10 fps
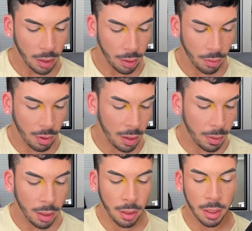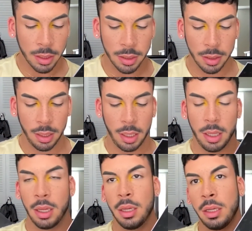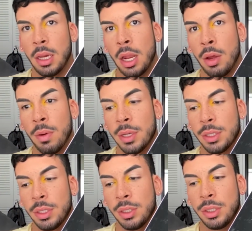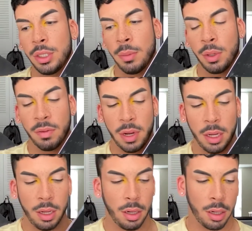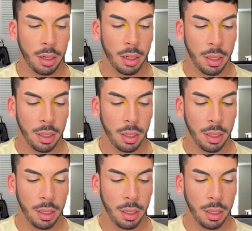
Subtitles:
grabbing this yellowish shimmer right here.